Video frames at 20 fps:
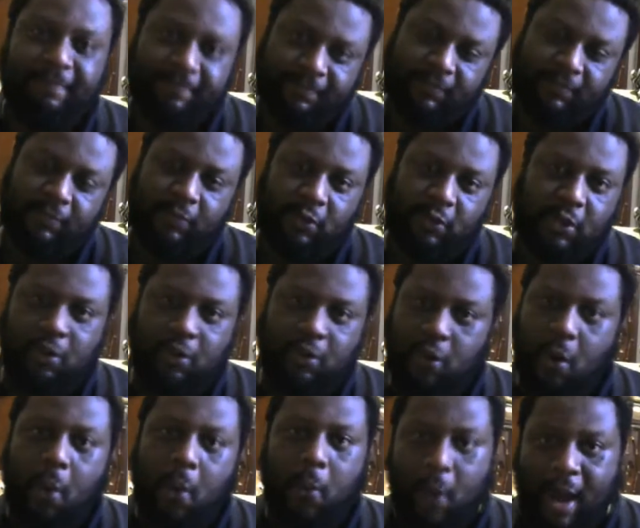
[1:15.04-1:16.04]
You
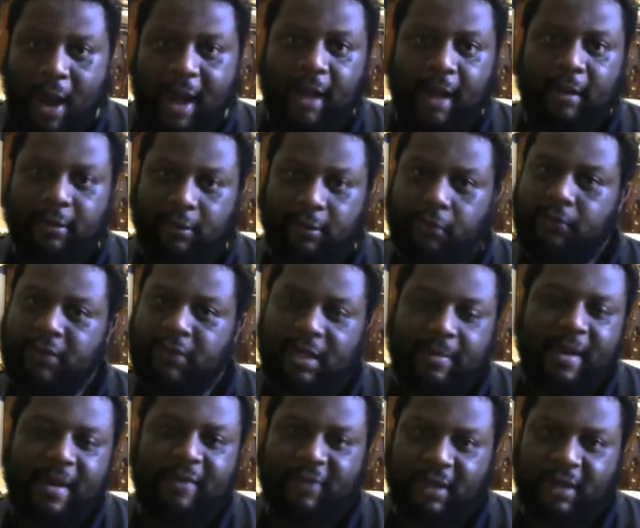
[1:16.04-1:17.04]
know why. You've seen
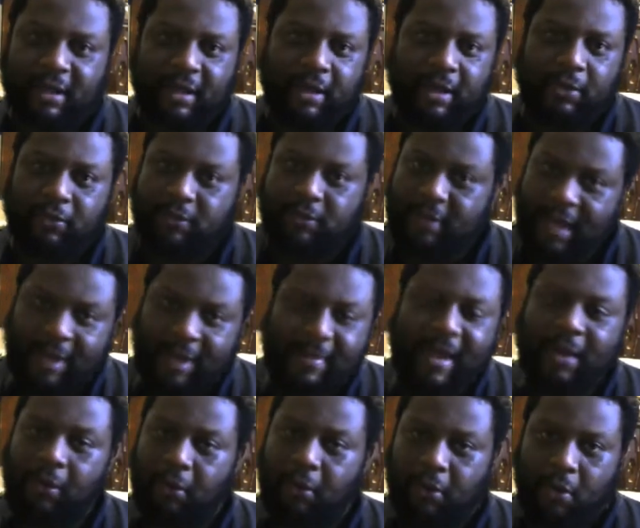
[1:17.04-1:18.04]
my videos. I'm not
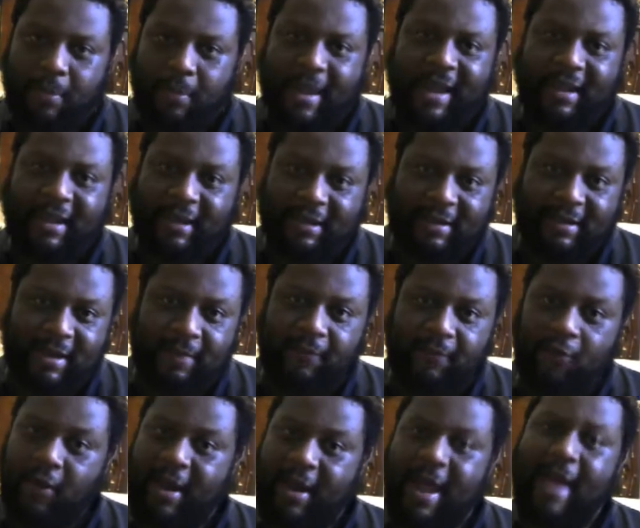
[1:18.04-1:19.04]
going to go back in depth
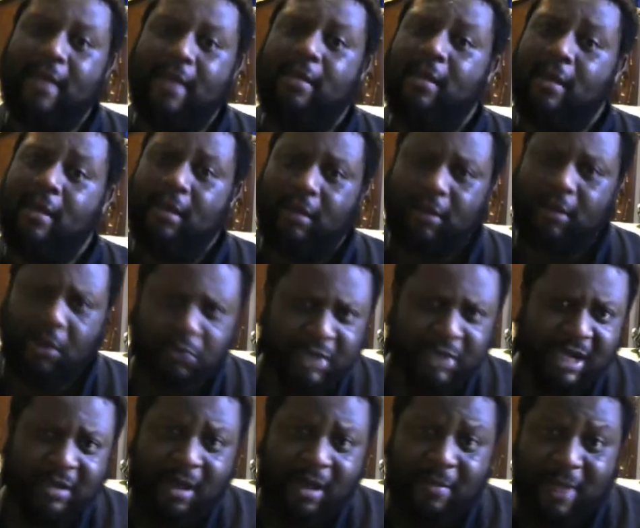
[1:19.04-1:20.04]
on that. Go
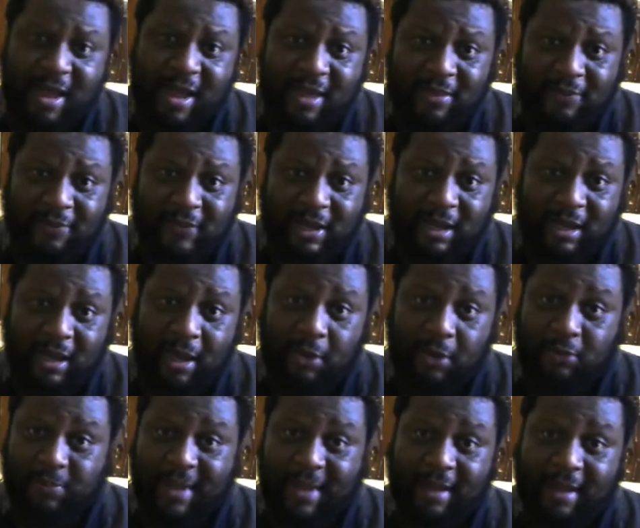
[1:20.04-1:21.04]
check out my other
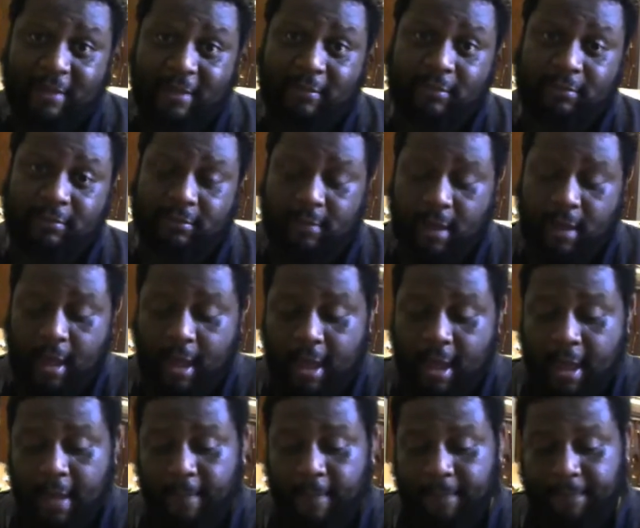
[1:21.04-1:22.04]
videos, man.
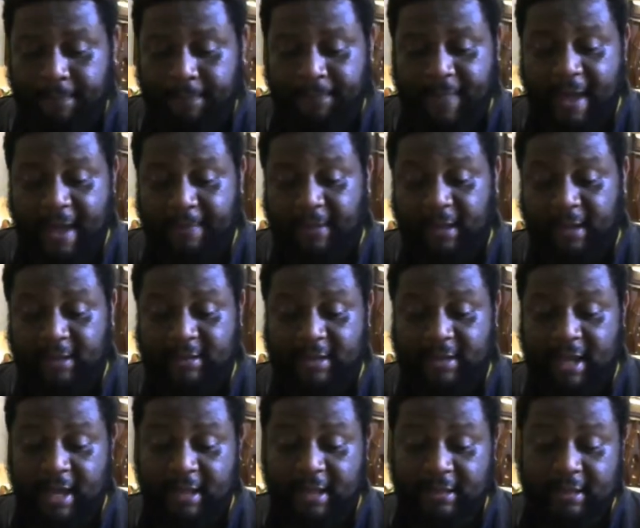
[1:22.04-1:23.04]
That being
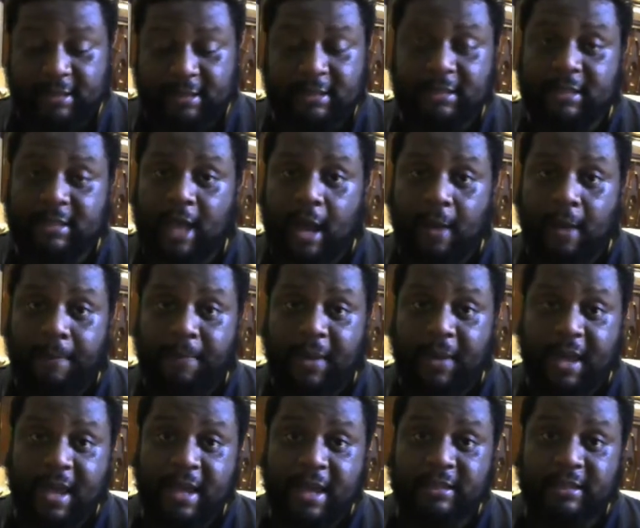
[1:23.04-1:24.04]
said, this is a
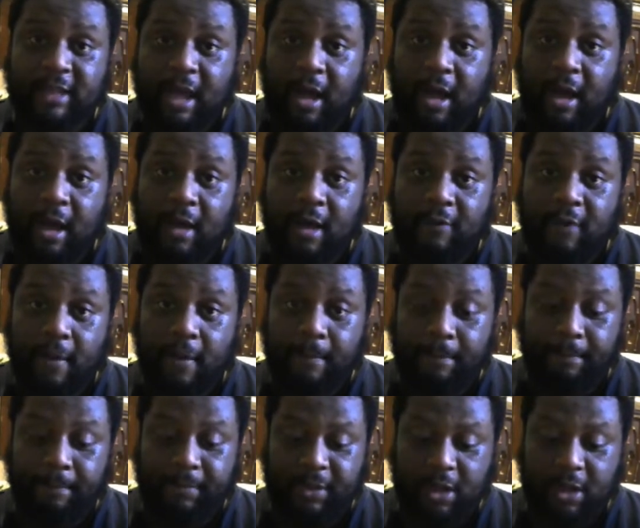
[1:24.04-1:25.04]
piece of
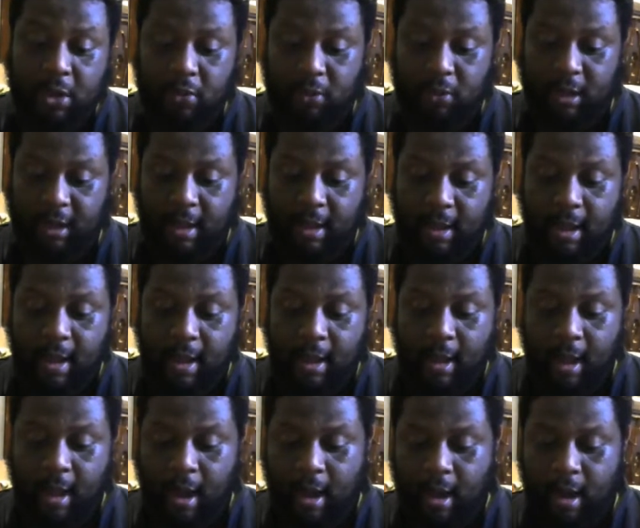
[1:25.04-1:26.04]
beauty.
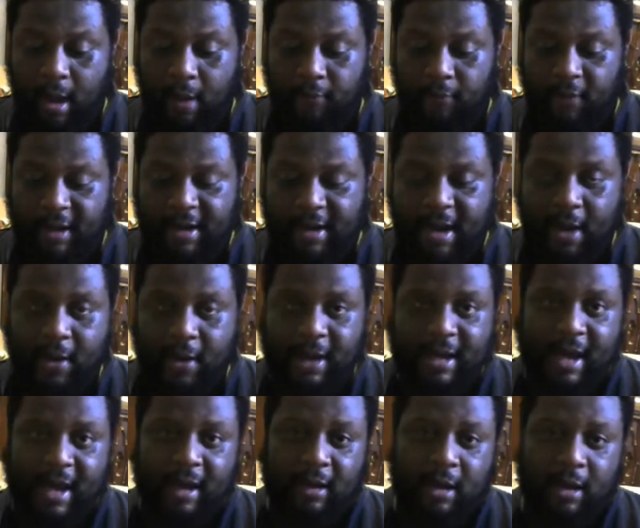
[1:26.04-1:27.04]
Right now, I
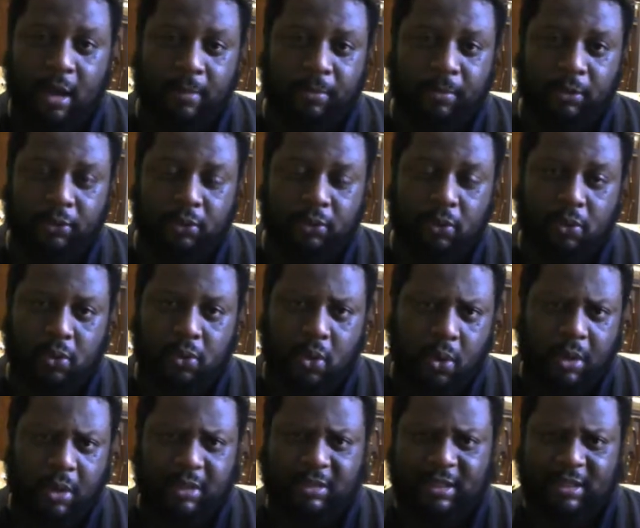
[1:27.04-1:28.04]
got a couple of dual
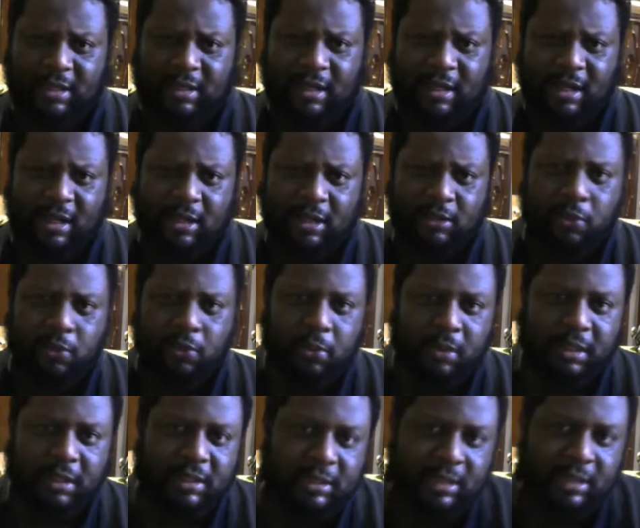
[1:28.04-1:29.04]
coils in there,
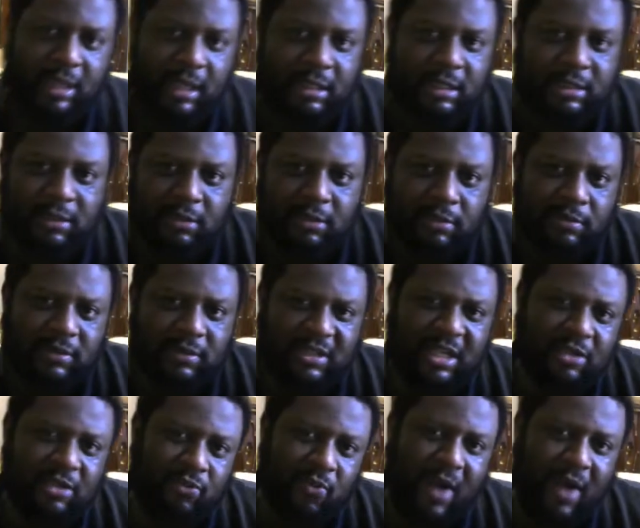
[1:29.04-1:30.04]
26,
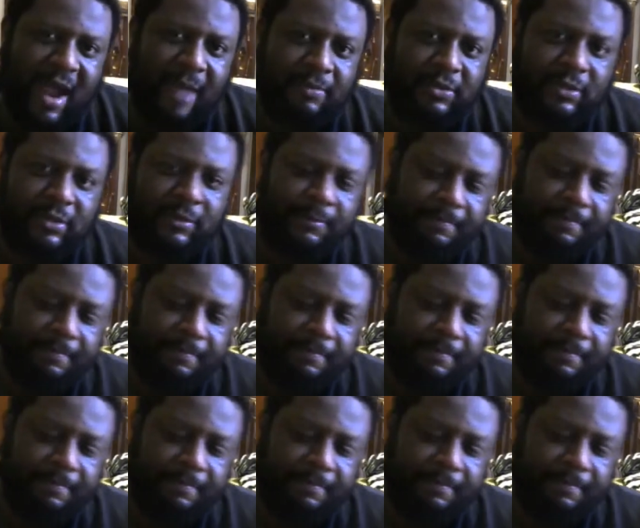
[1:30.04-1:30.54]
6 wraps,